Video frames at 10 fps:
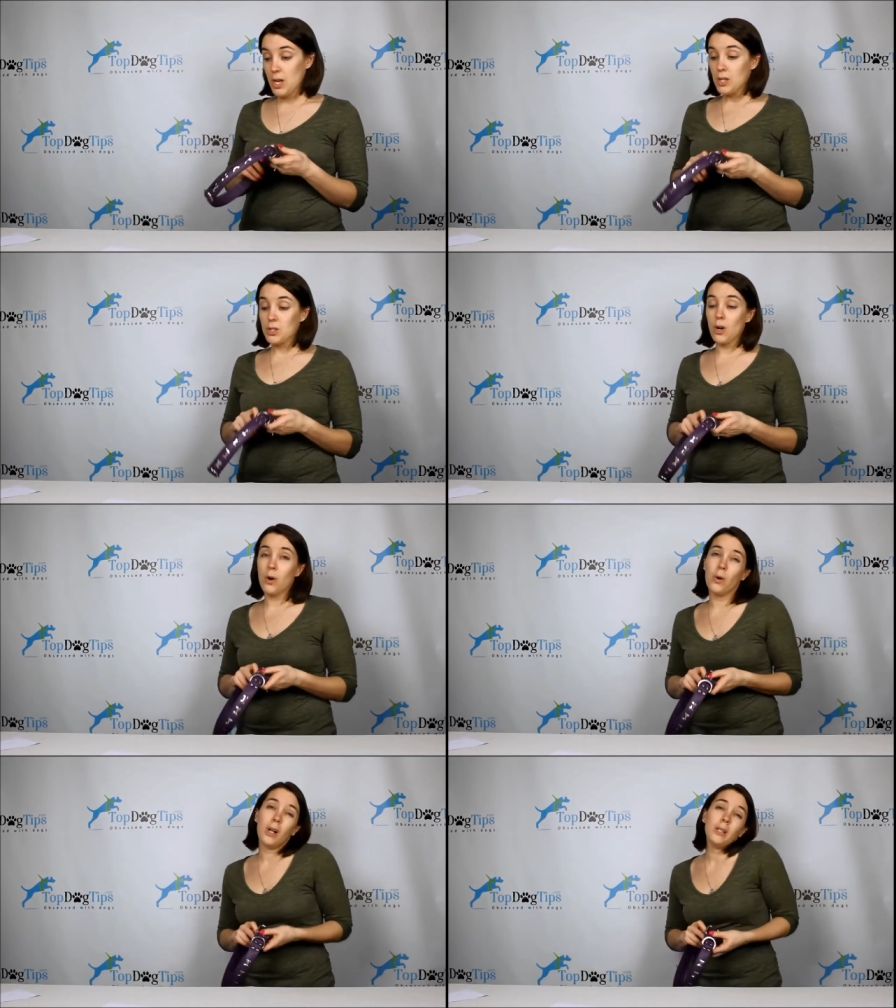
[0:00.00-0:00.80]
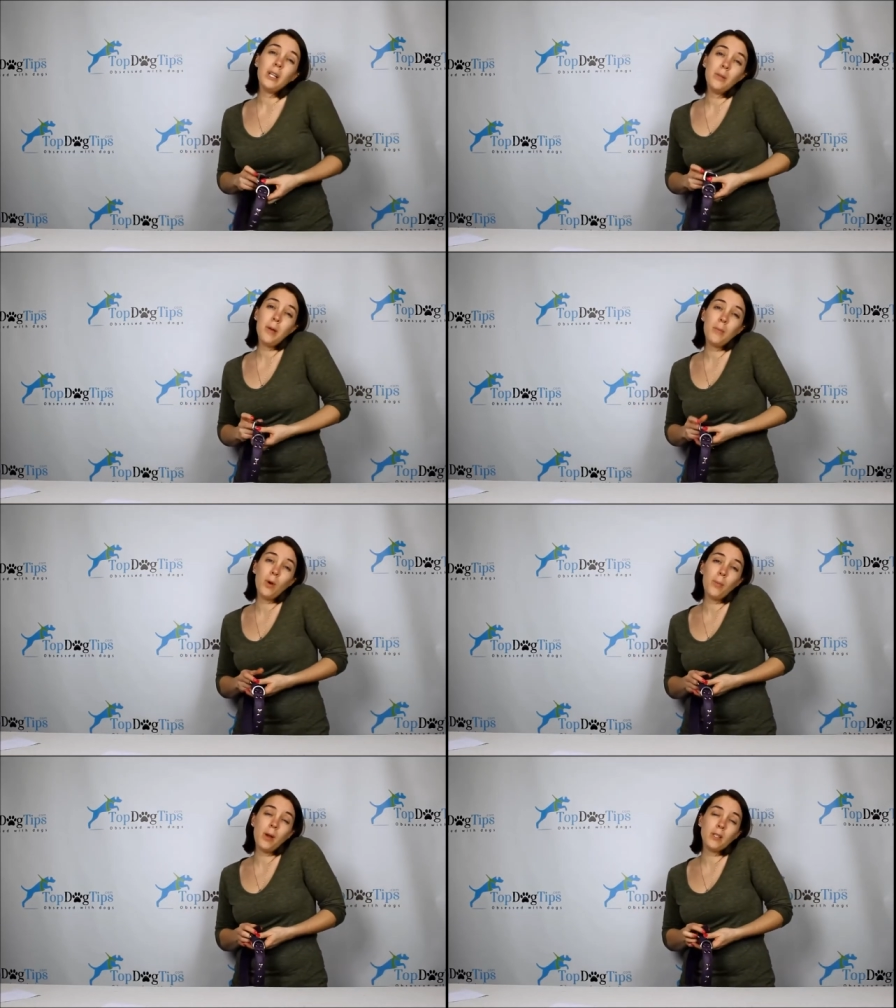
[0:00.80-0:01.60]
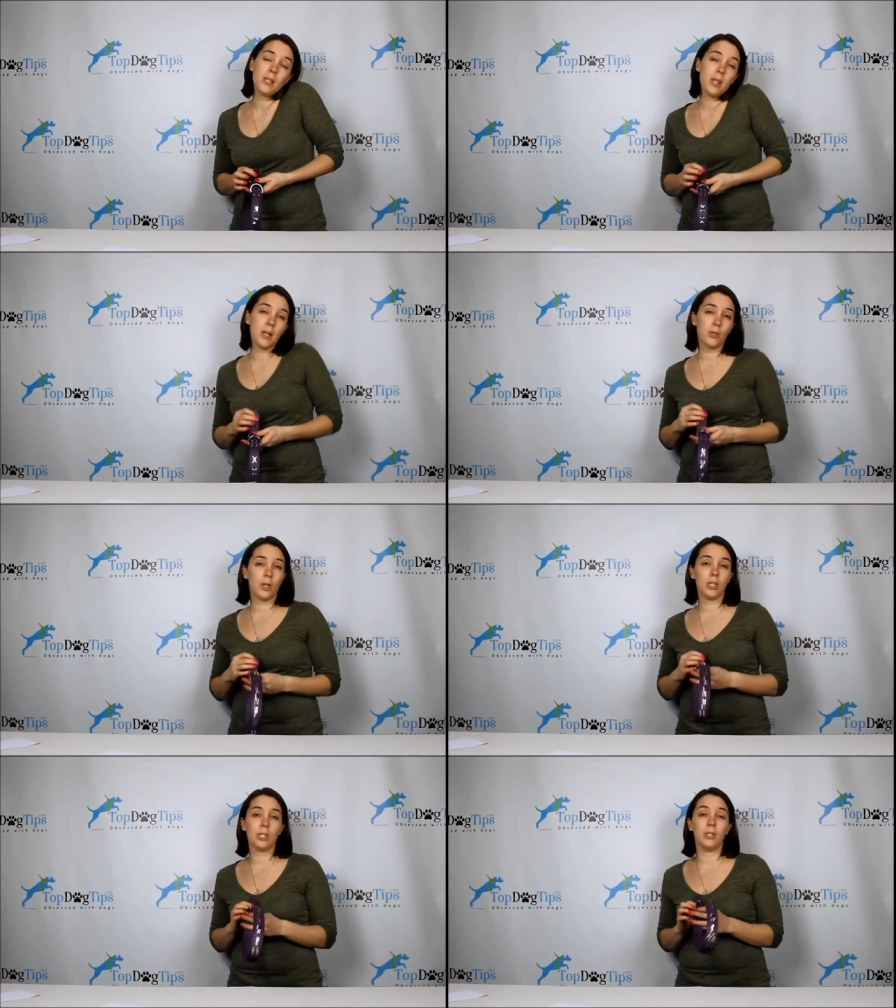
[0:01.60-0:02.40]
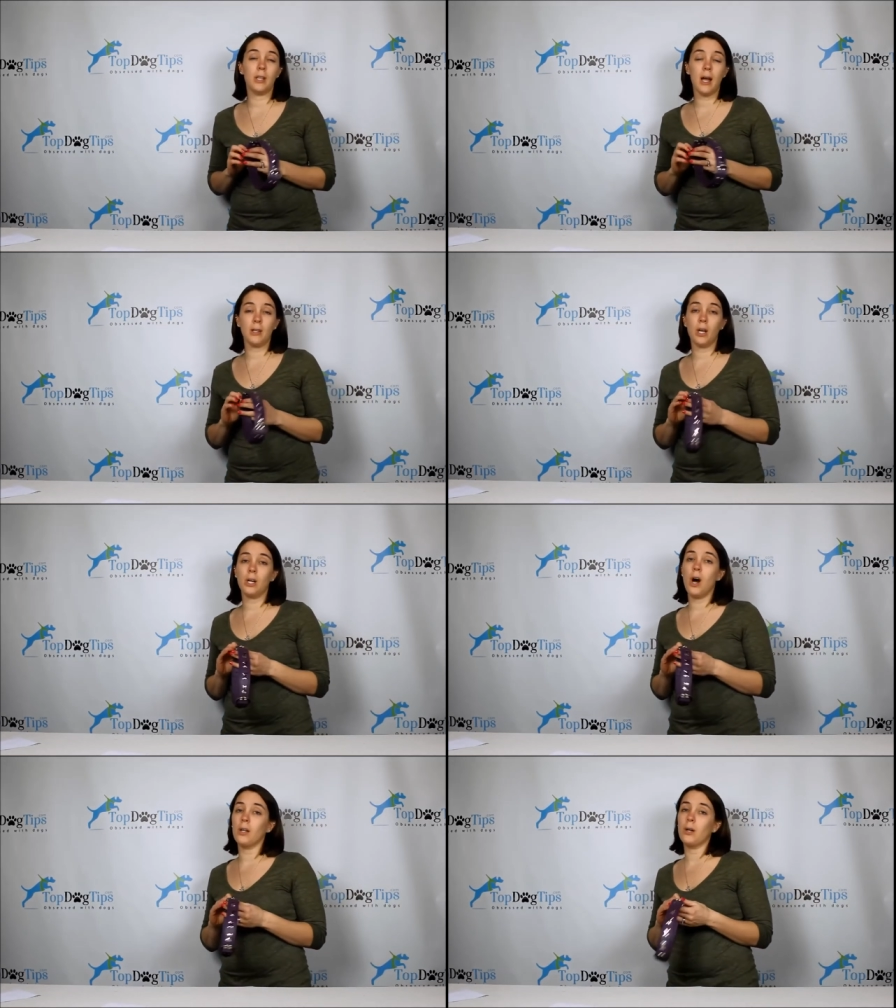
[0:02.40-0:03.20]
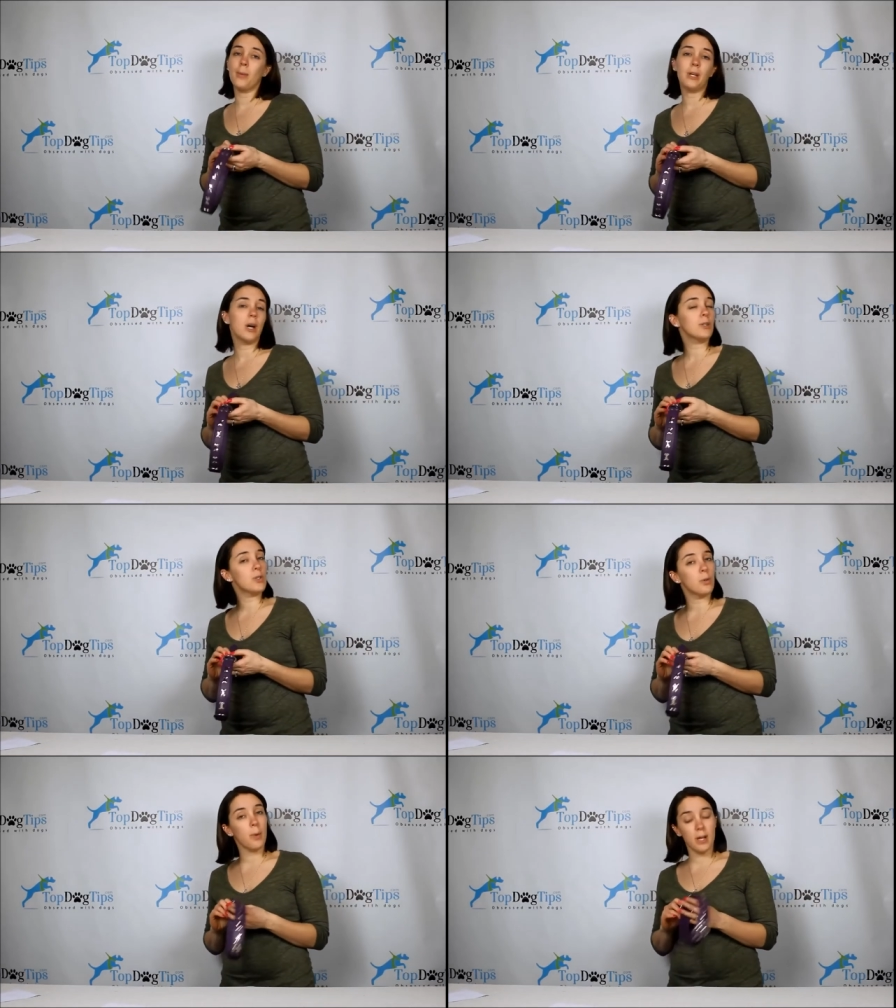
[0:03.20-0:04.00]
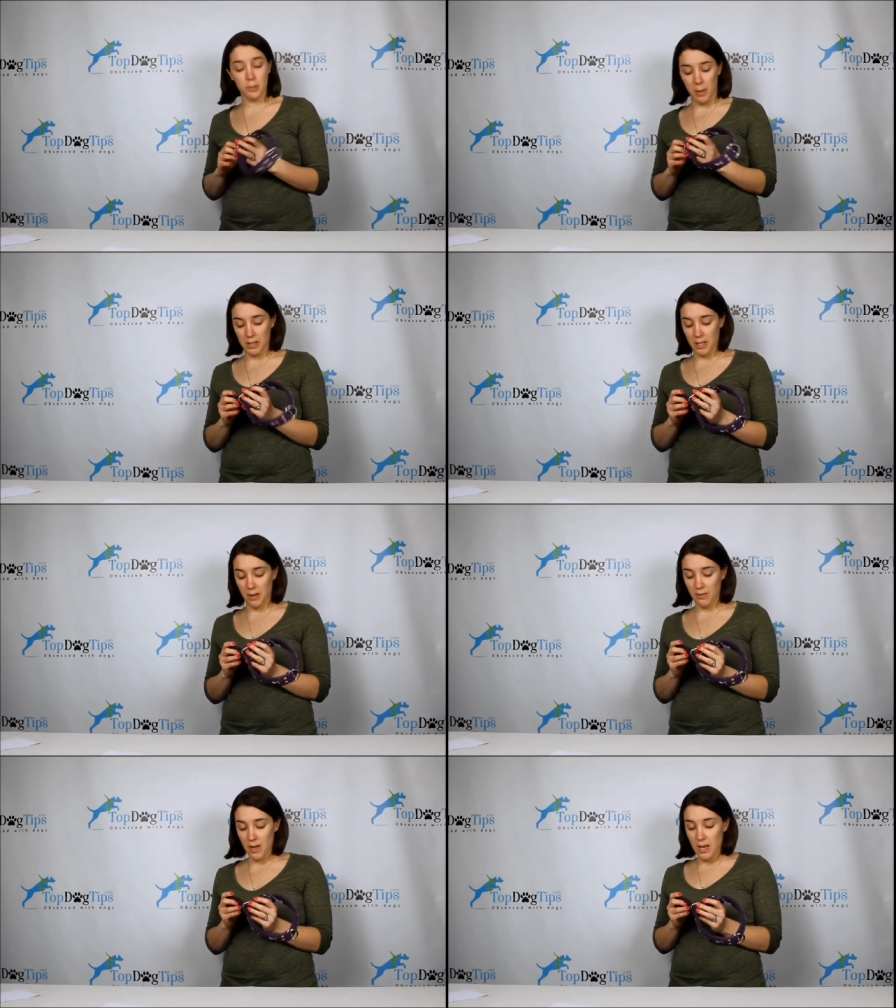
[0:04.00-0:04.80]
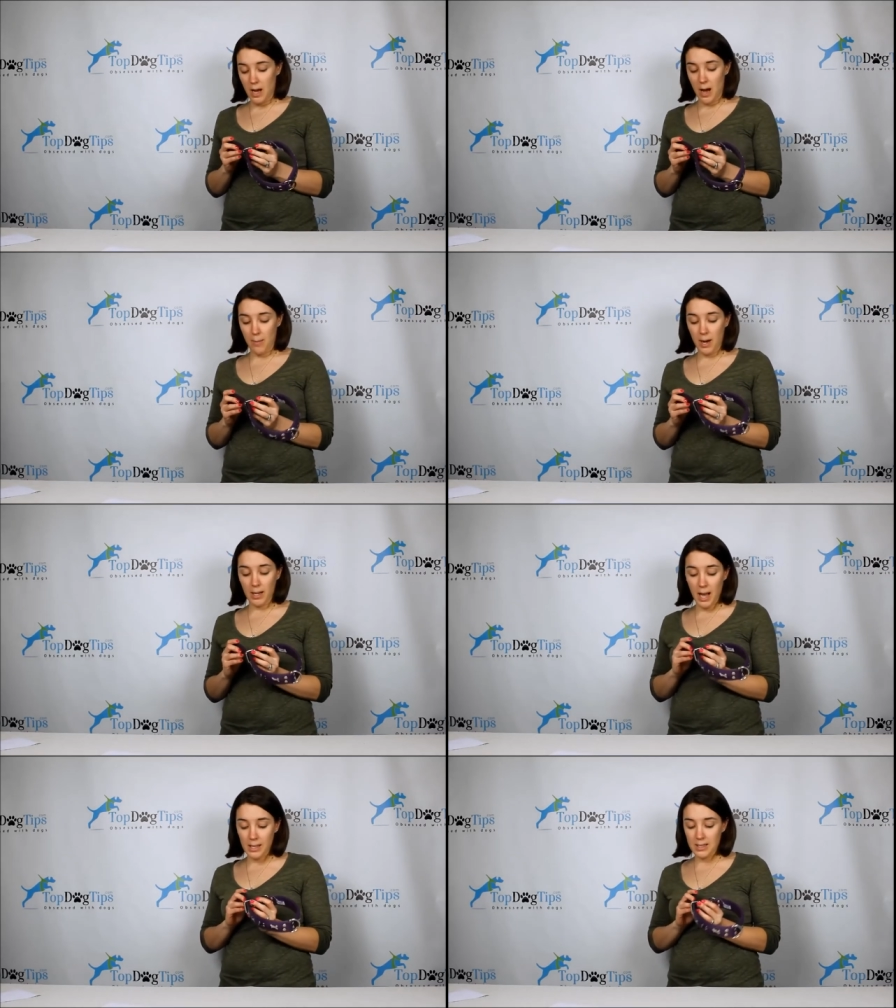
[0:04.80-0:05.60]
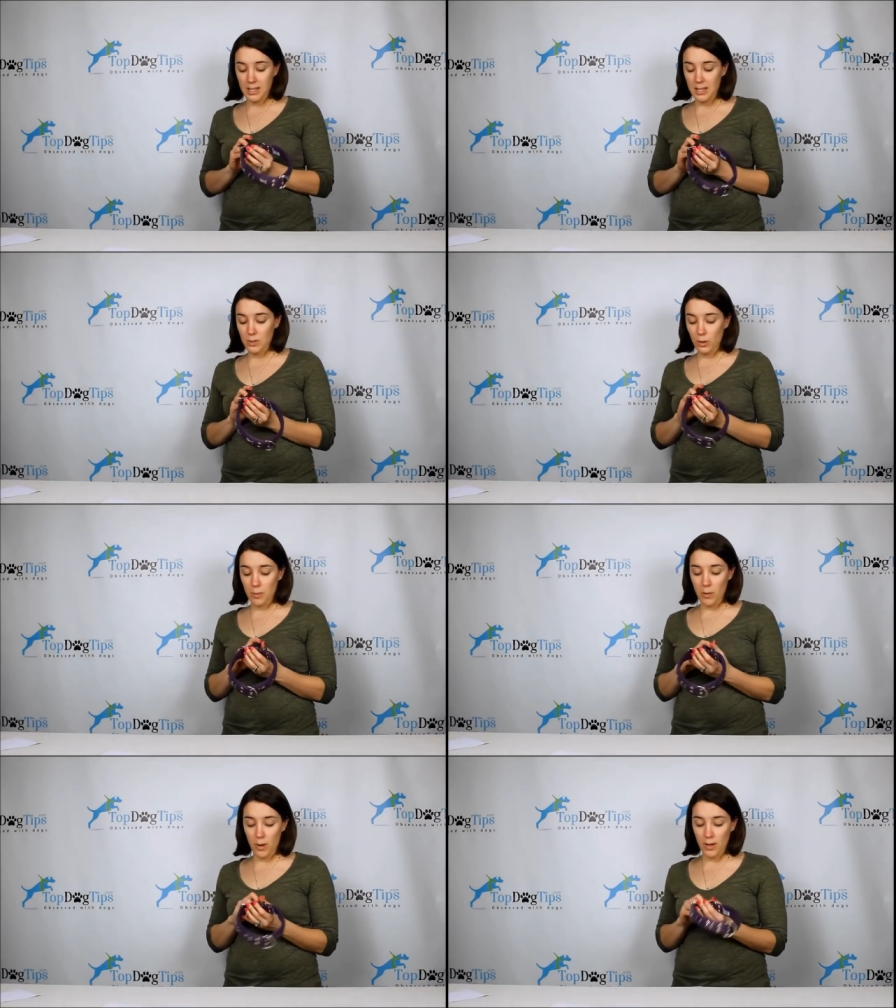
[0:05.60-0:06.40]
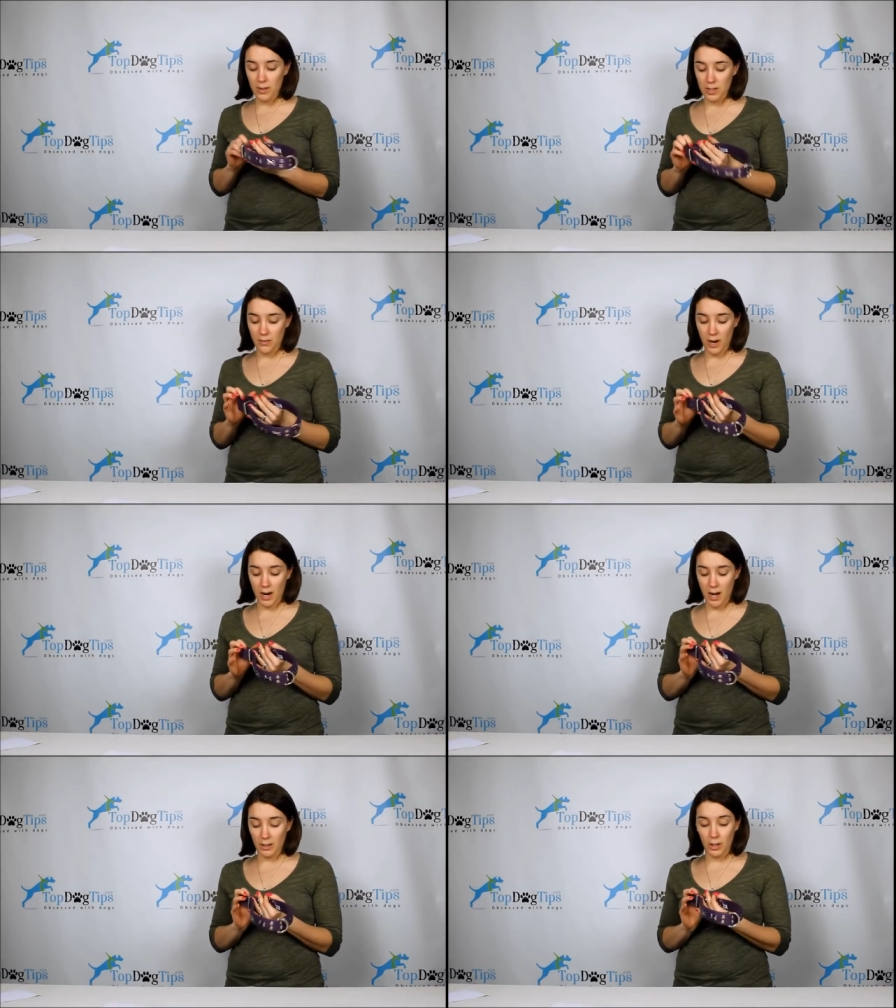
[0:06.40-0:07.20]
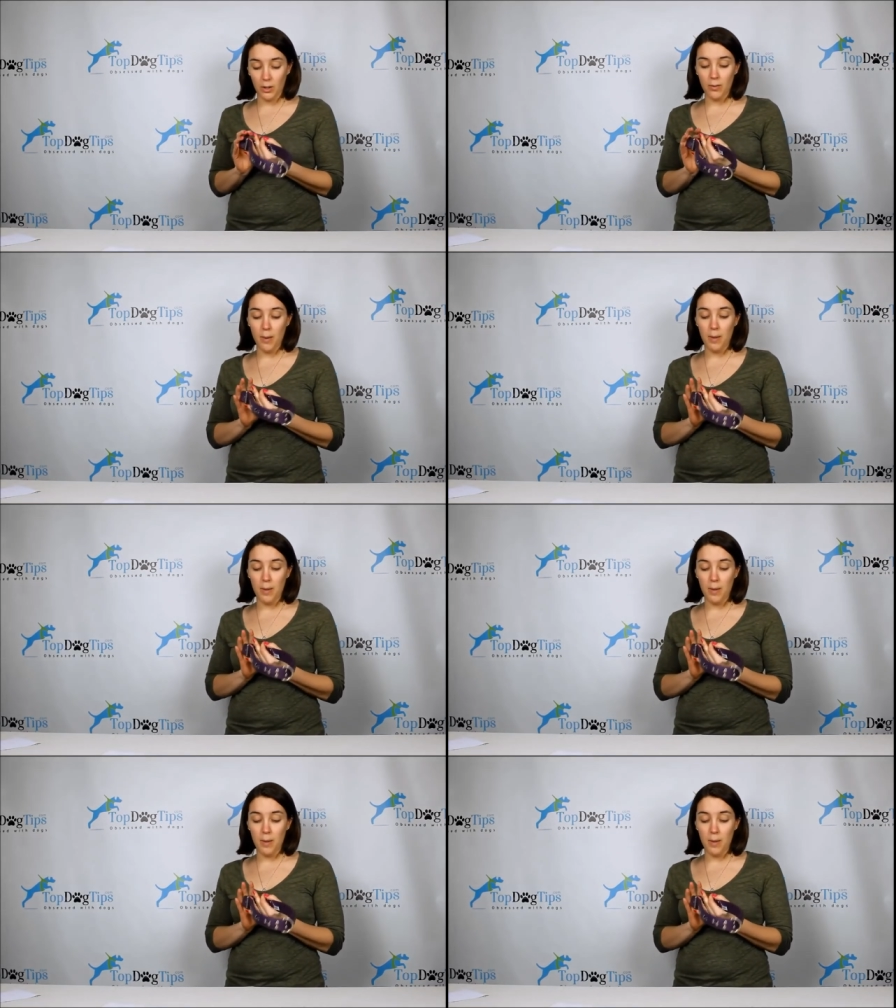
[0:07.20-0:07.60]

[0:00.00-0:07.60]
So a little bit more pricey than a traditional nylon collar, but not super expensive. Again, Sadie's only been wearing this for a little over a